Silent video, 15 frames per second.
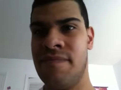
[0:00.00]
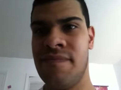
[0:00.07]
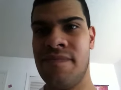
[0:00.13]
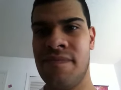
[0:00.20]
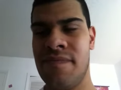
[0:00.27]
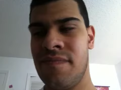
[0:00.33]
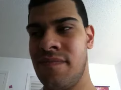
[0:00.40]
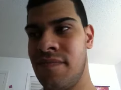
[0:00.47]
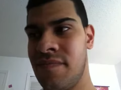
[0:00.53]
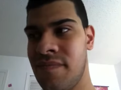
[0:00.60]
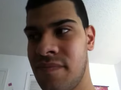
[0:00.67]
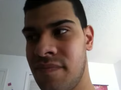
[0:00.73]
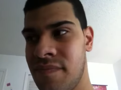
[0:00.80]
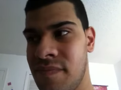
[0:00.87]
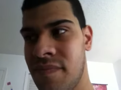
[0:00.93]

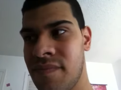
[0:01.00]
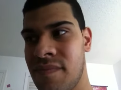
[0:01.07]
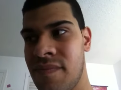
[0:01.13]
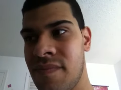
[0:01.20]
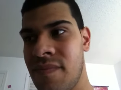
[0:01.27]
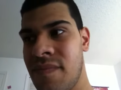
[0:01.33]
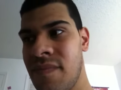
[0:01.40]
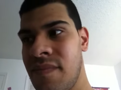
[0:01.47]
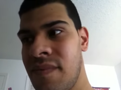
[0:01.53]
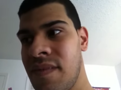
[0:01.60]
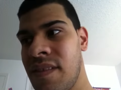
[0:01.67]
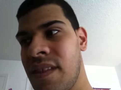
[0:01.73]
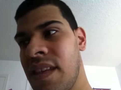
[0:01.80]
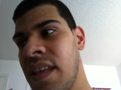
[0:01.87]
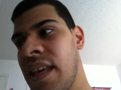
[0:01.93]

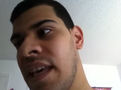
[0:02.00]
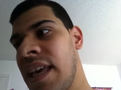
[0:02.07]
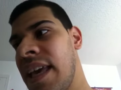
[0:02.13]
(no one is talking)